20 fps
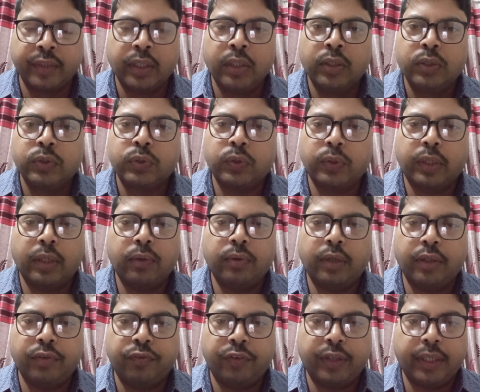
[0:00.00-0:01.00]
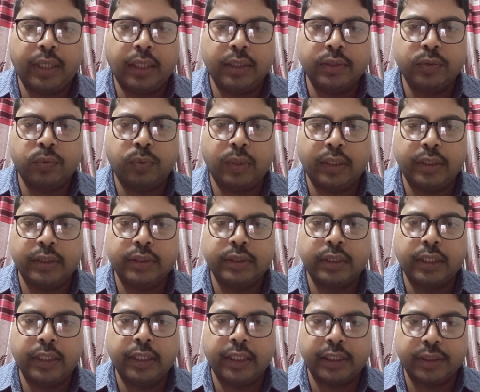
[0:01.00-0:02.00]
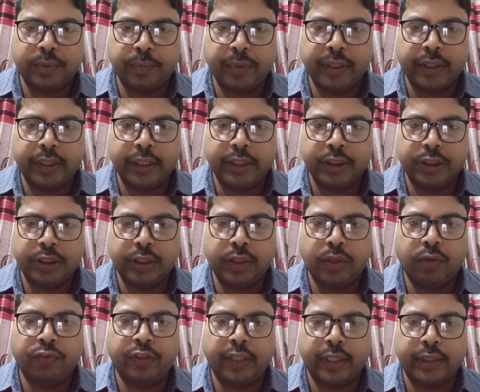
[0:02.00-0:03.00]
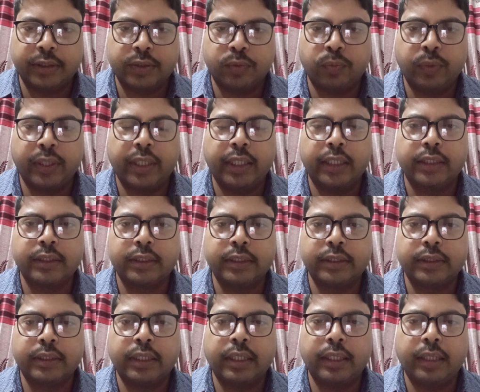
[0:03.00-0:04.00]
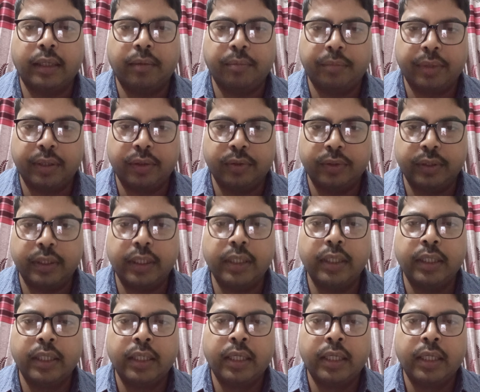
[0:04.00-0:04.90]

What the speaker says: So now if I ask what is the expectation of x, where x is the number on the